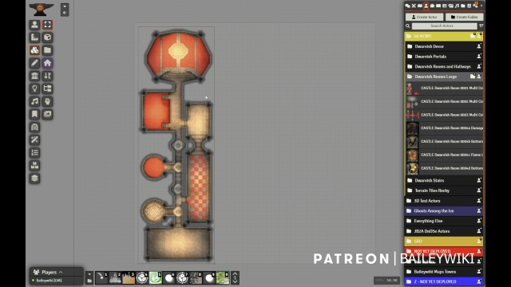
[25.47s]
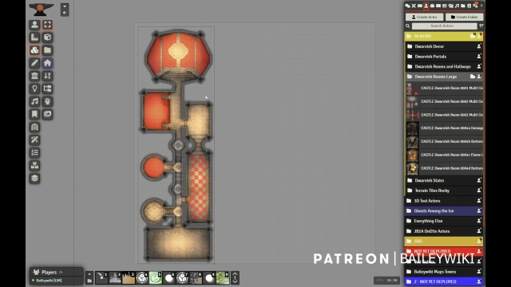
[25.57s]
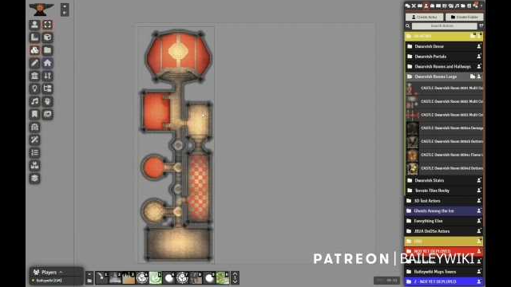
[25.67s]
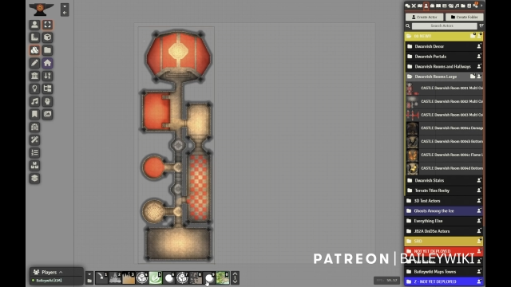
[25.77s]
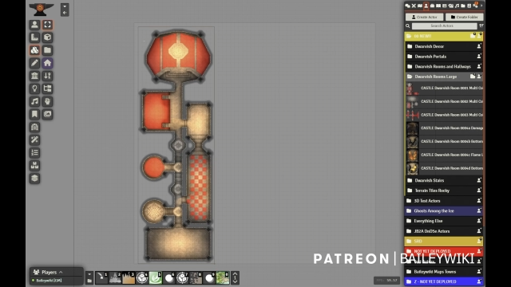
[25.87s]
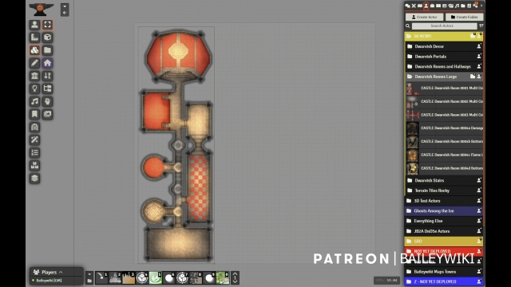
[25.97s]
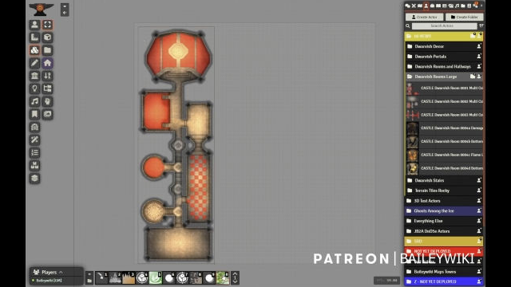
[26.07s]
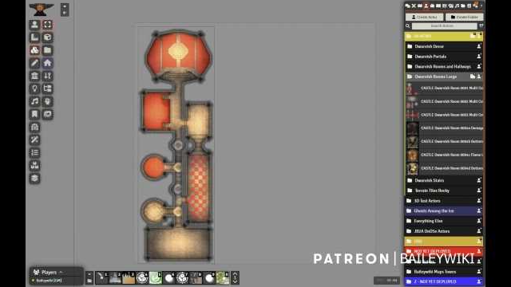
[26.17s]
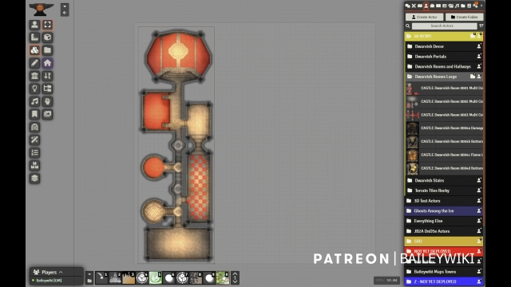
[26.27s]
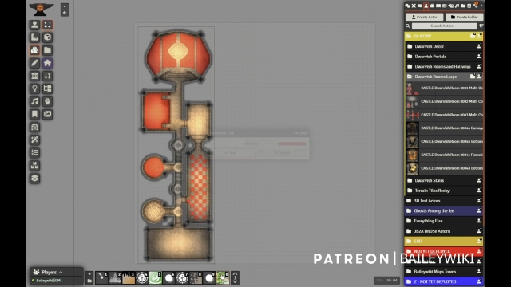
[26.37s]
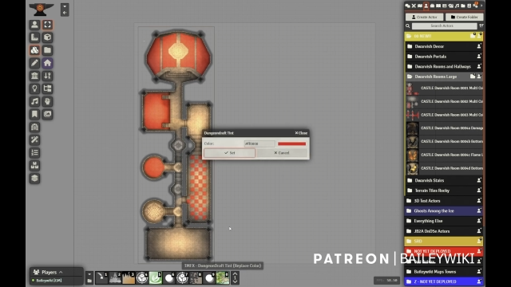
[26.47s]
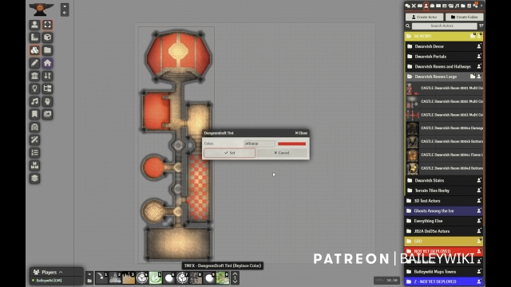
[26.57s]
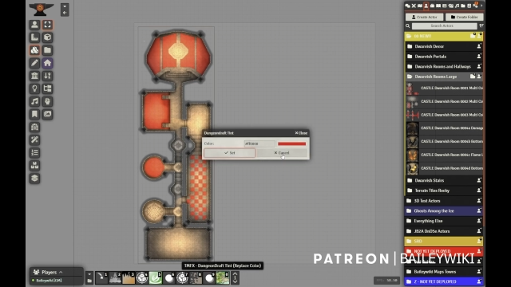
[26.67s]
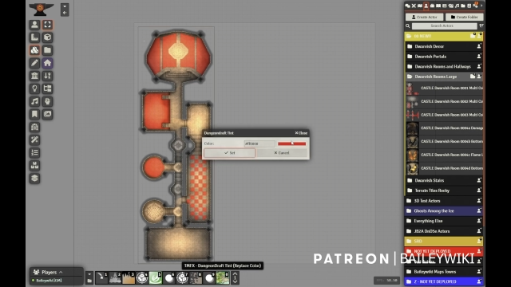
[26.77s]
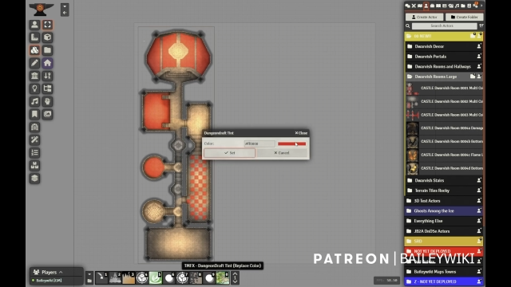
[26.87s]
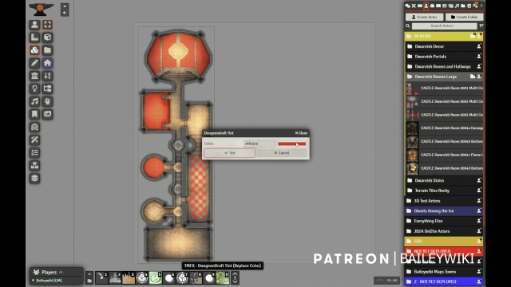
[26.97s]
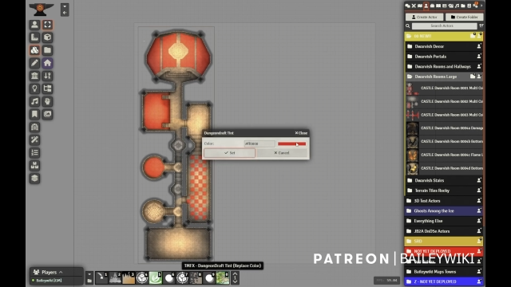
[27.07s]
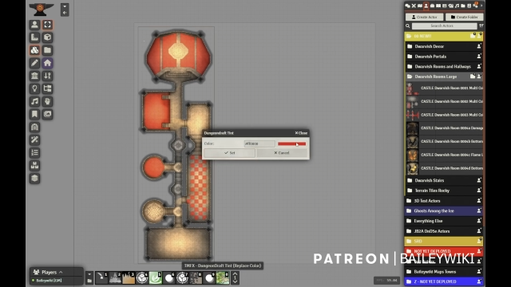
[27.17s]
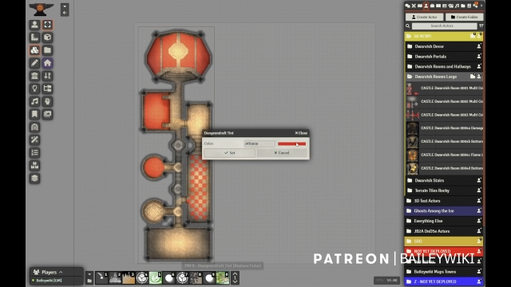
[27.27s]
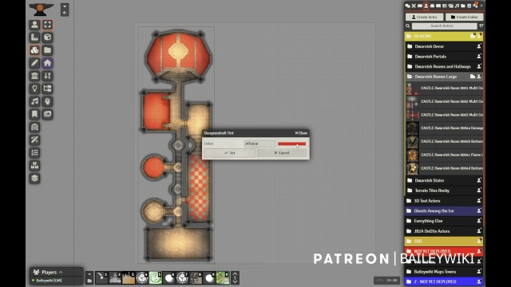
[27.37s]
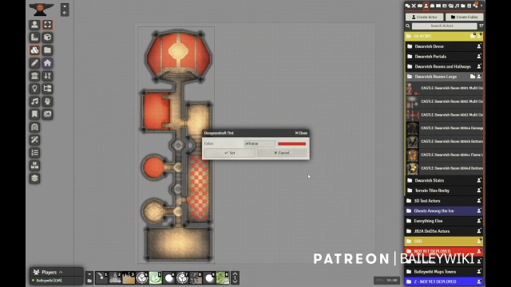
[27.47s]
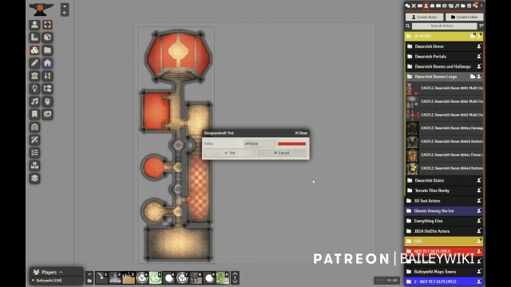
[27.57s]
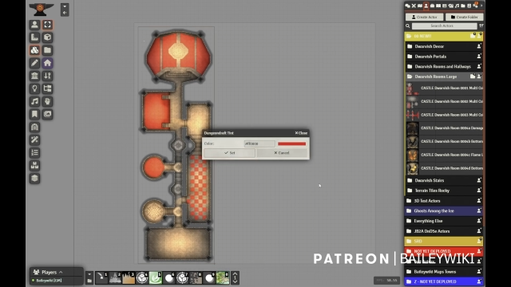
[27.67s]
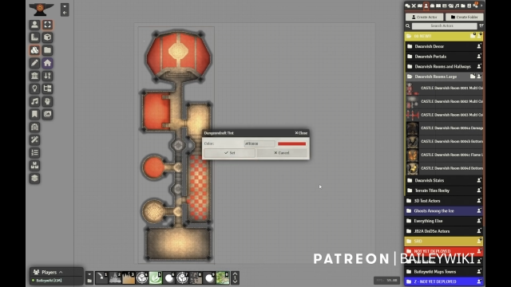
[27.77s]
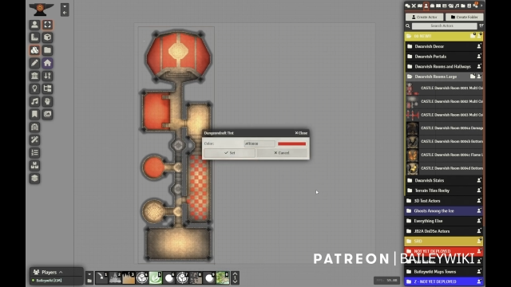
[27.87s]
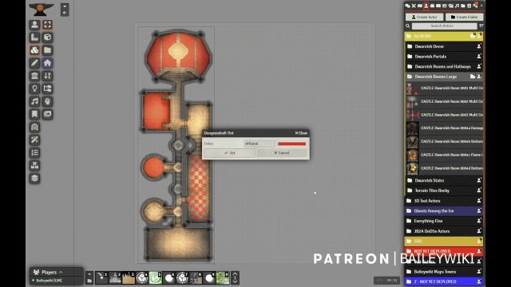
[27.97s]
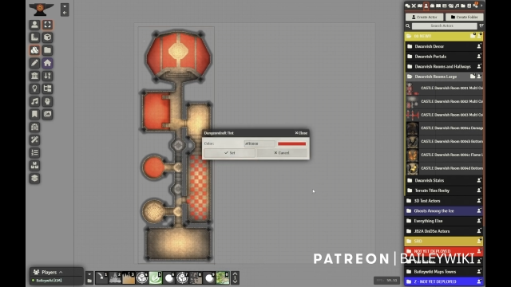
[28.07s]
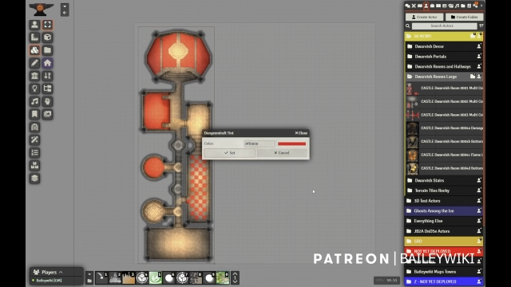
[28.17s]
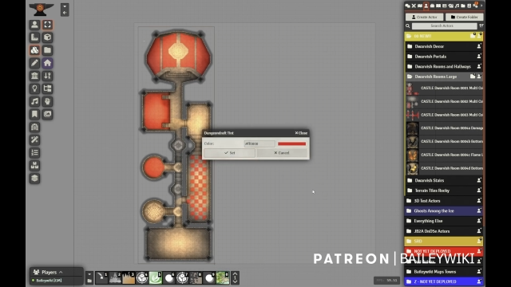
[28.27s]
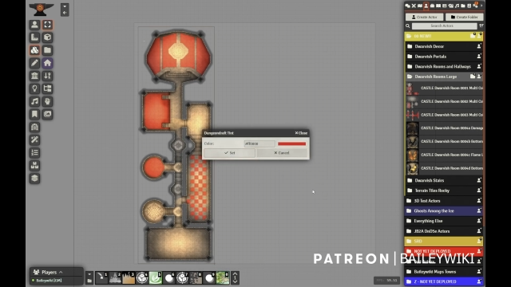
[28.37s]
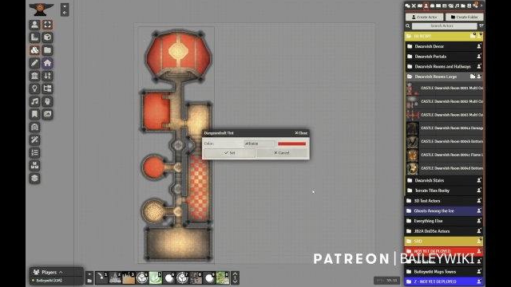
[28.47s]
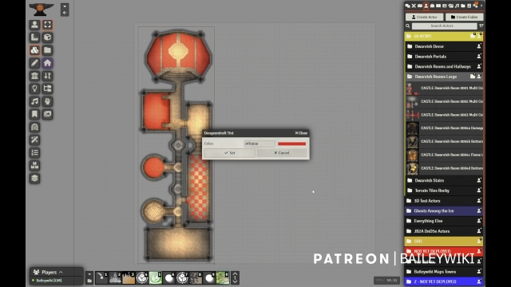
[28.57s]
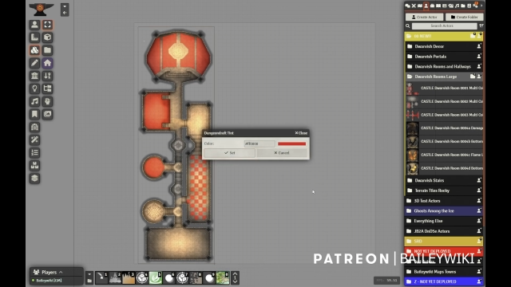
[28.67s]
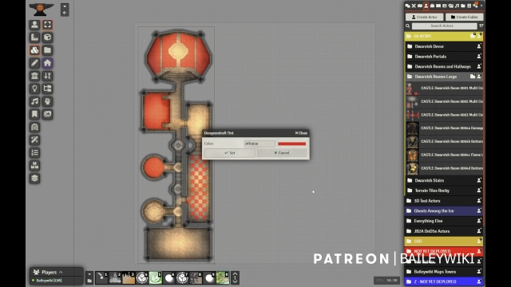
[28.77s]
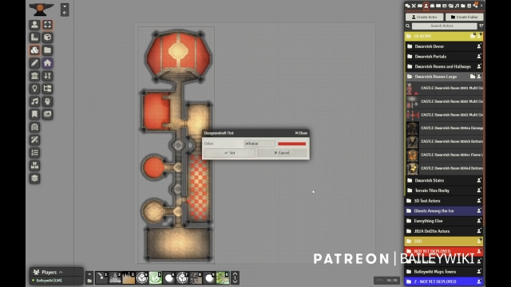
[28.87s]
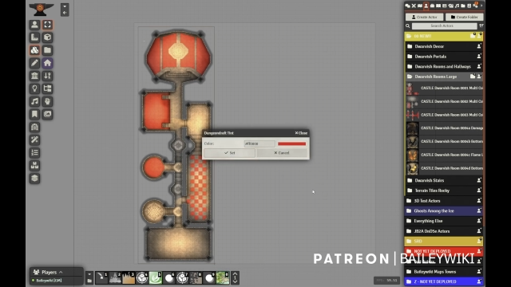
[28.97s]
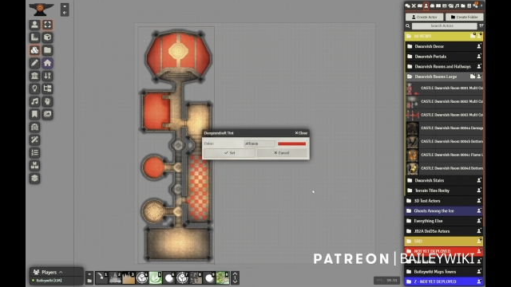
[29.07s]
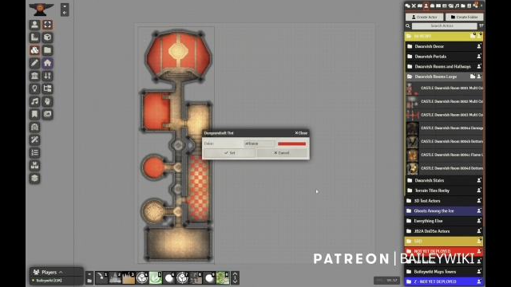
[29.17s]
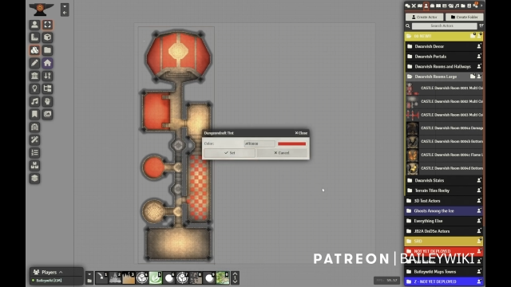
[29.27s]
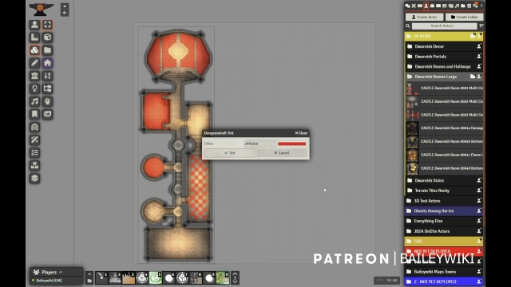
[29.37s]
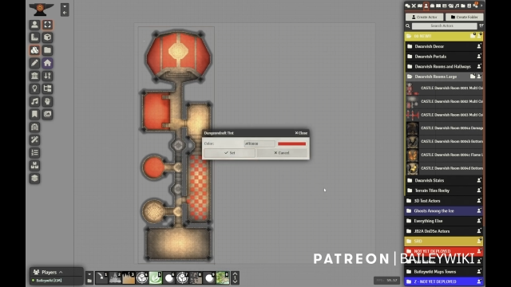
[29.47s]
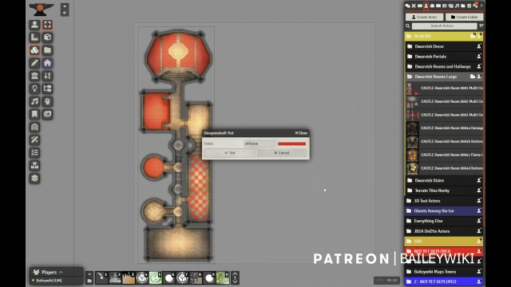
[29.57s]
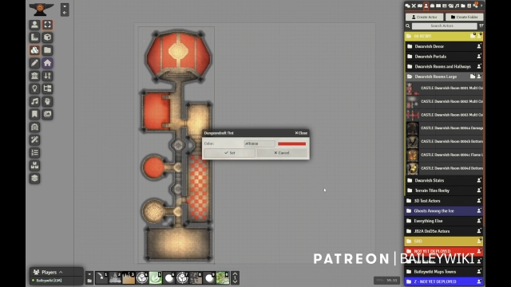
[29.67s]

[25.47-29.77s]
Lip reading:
(no speaker visible)